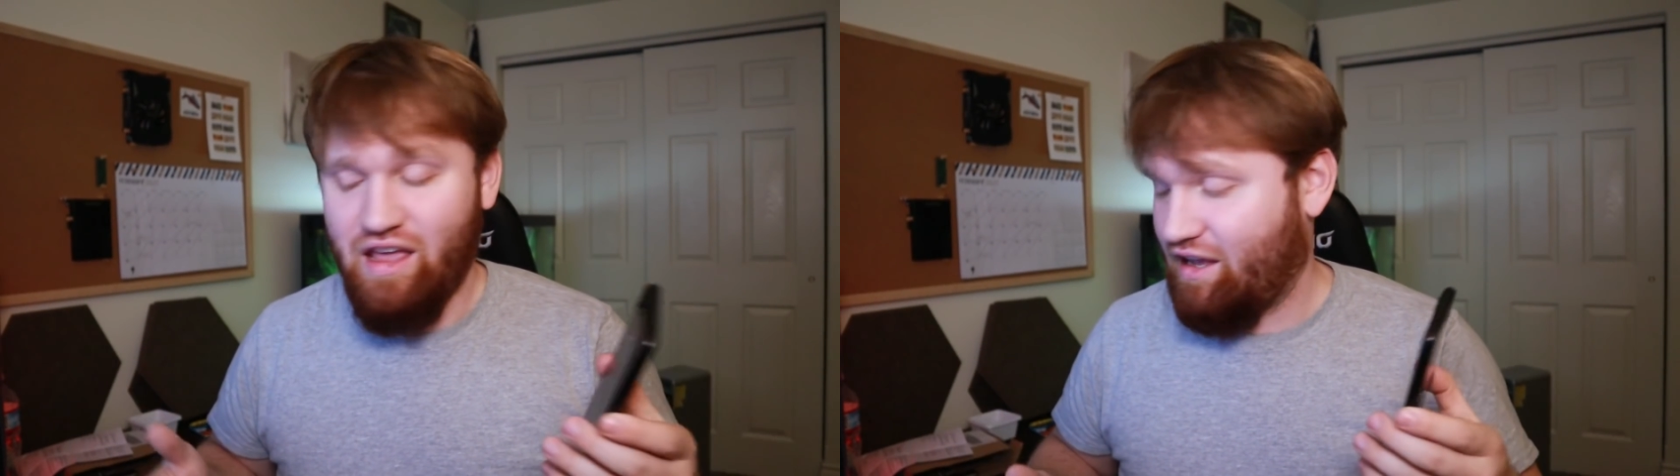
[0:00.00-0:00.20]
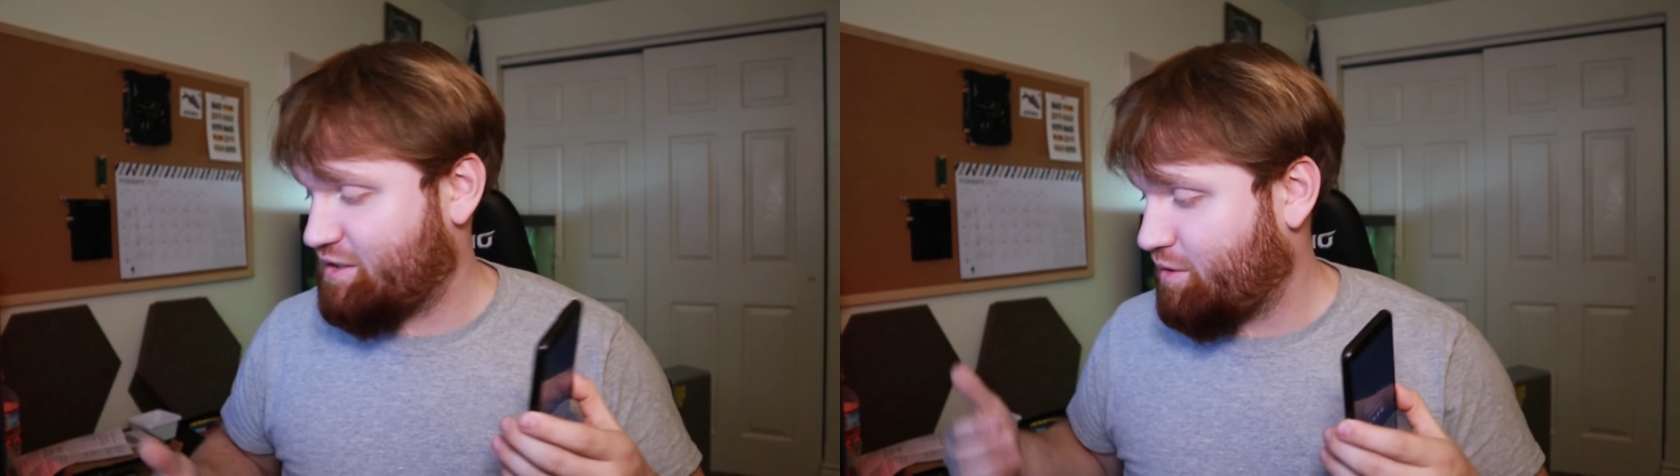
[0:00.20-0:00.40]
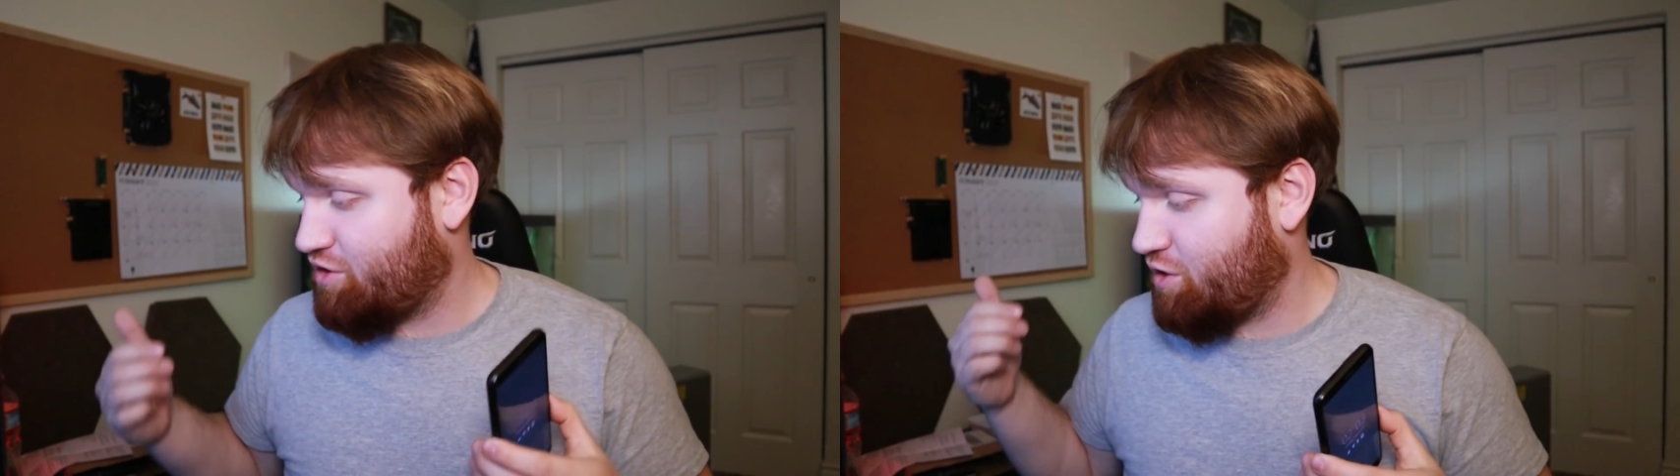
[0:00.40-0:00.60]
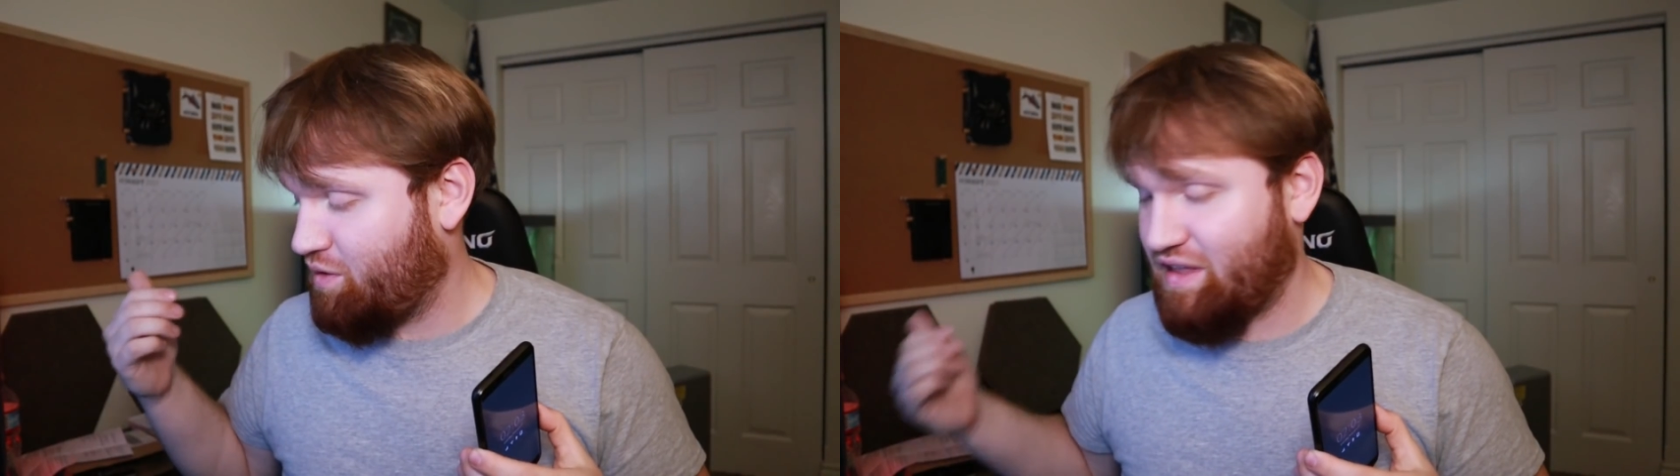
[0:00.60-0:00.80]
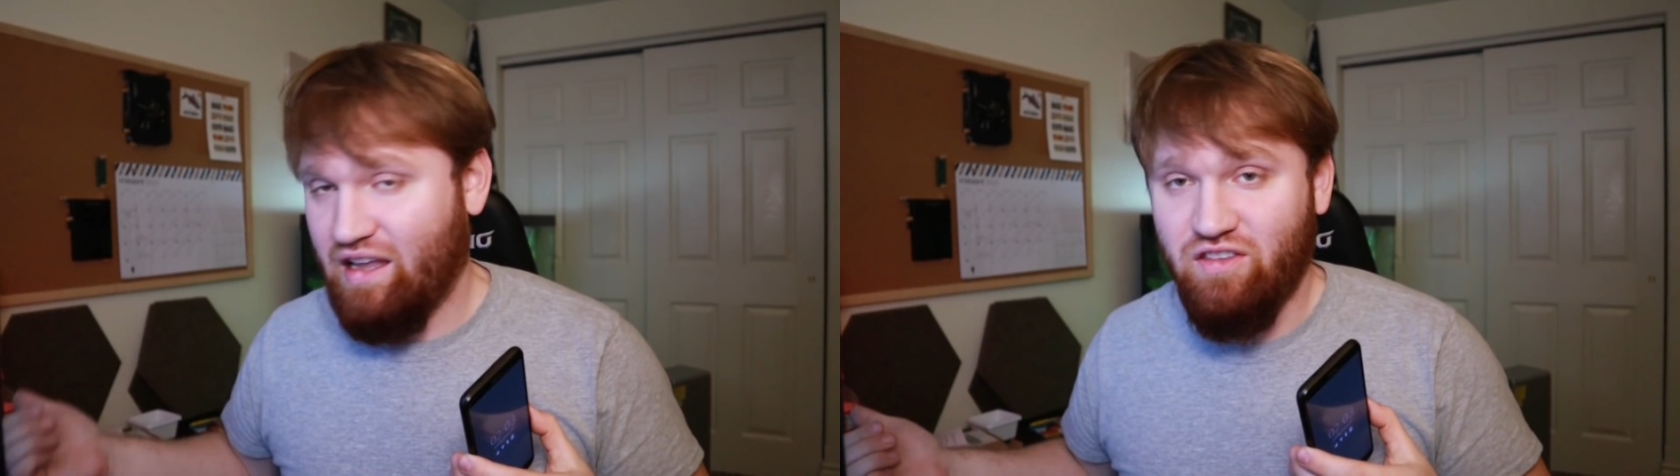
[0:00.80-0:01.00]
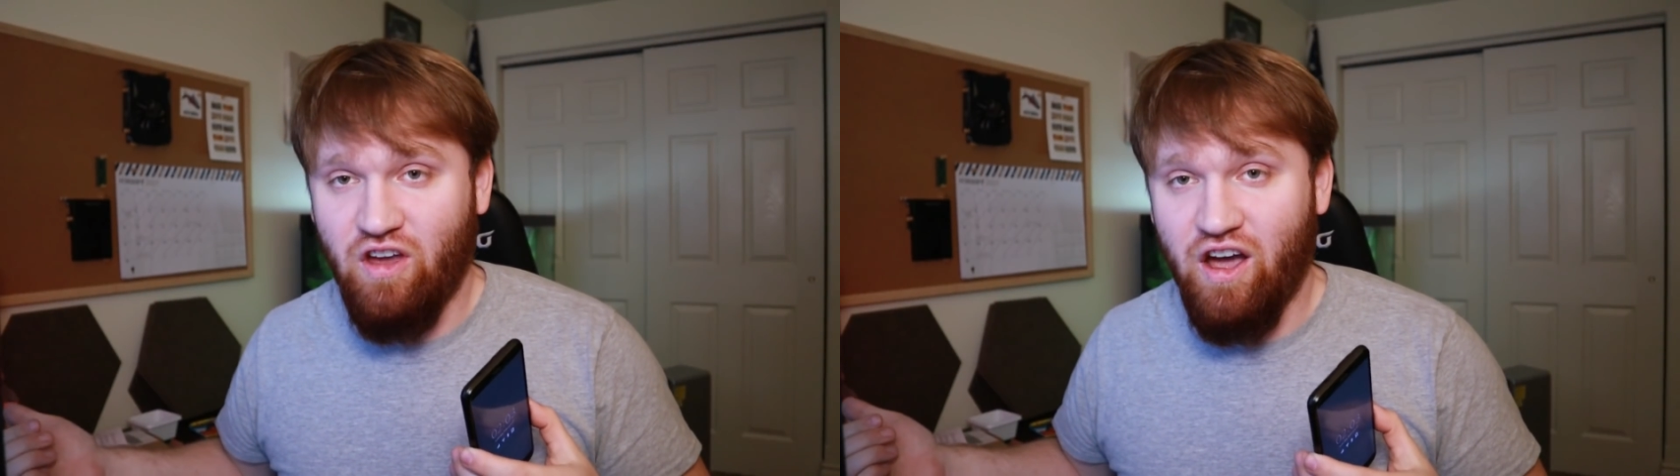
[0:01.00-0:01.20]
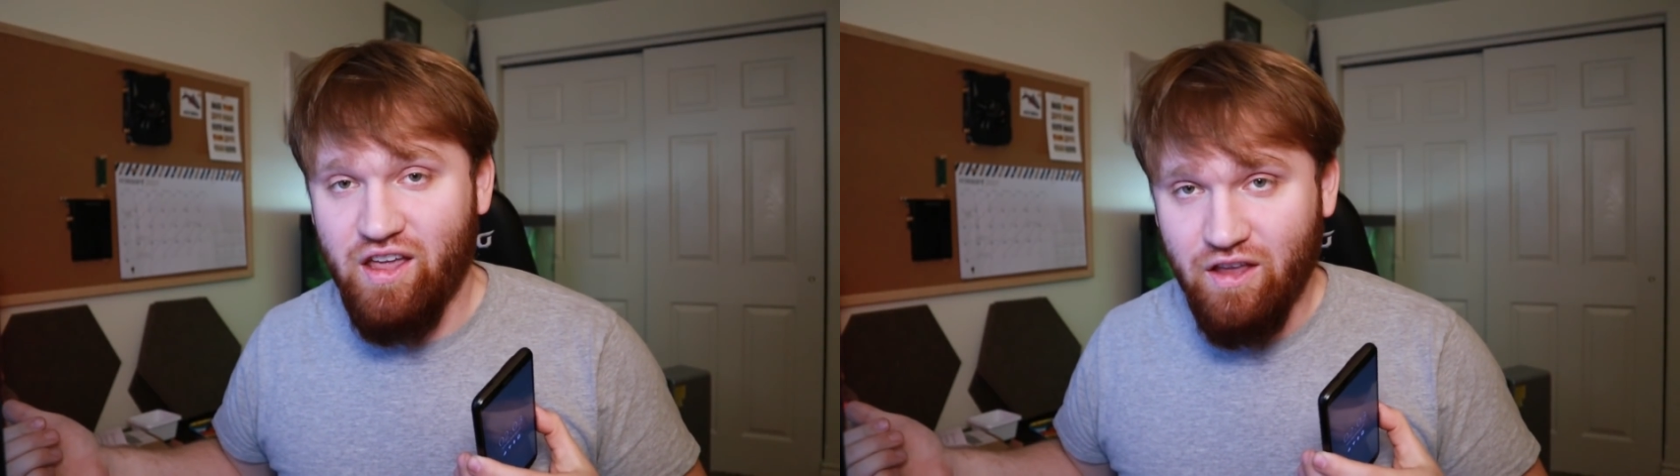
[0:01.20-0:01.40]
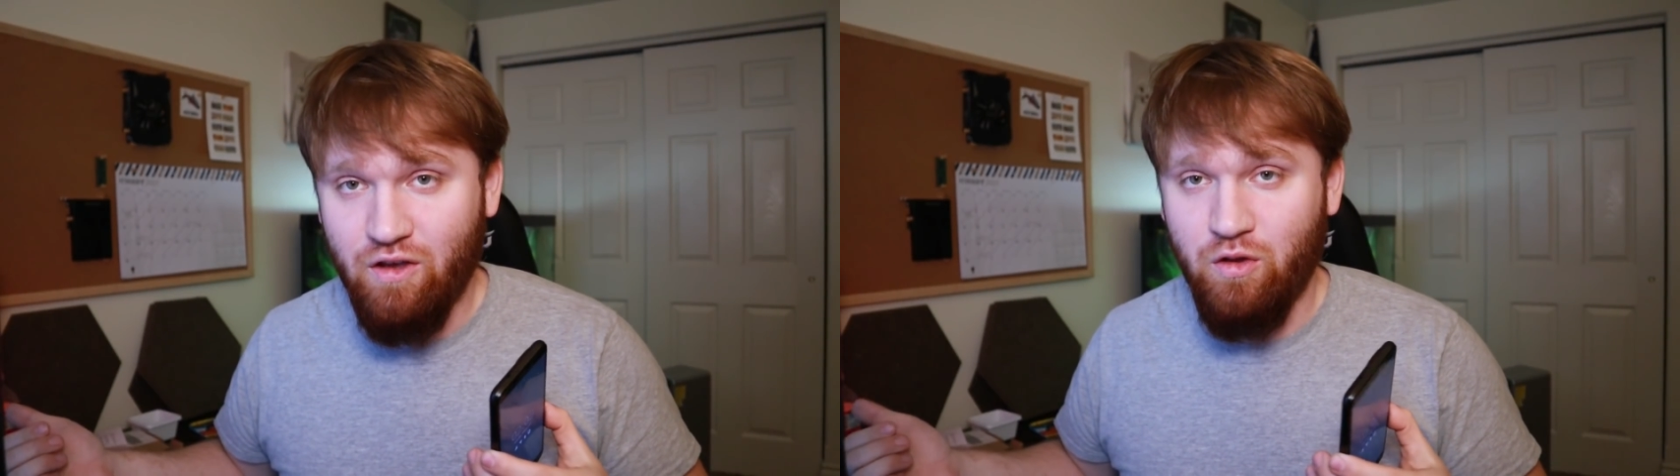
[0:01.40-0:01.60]
especially with that
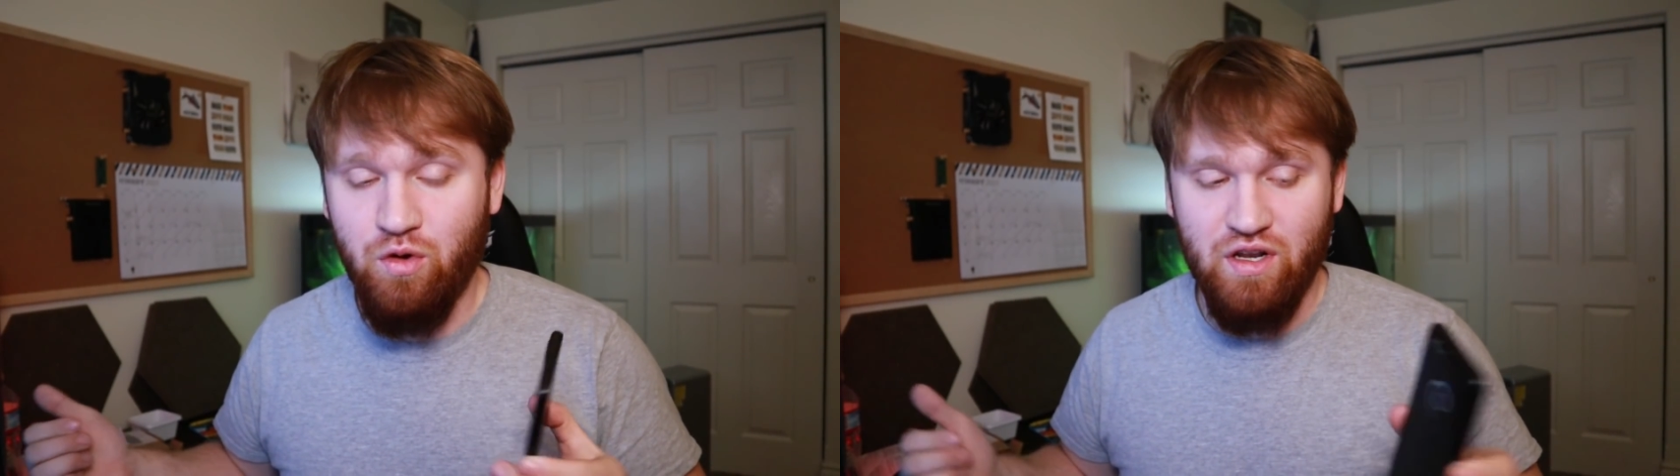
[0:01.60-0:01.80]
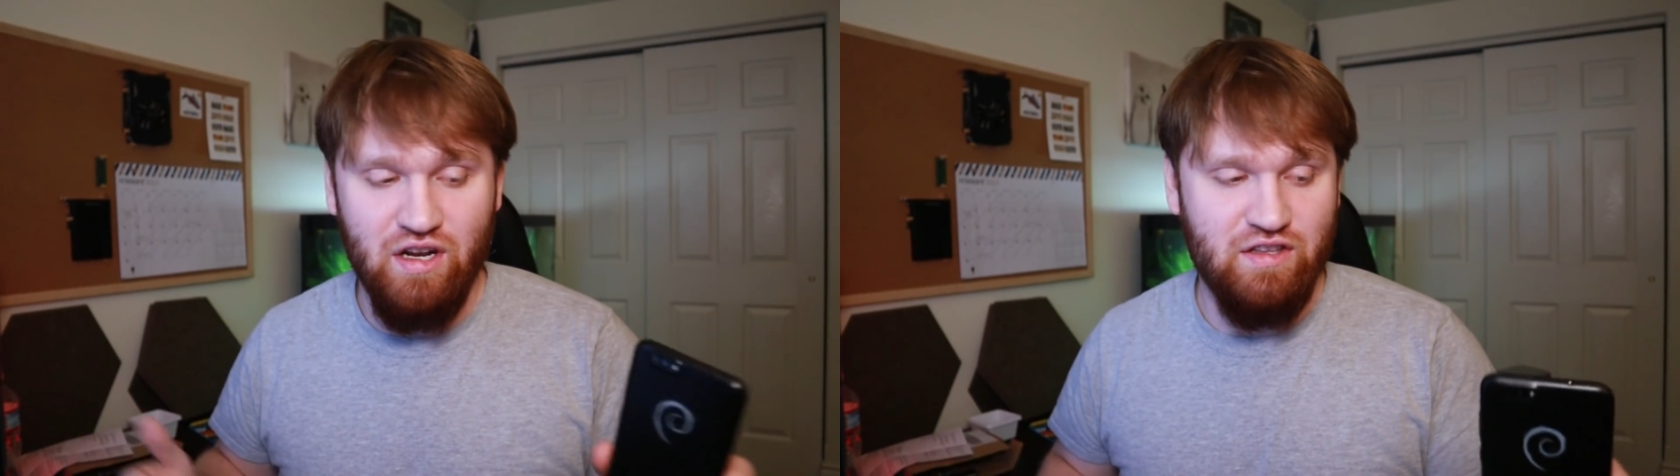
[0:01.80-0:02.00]
dock included.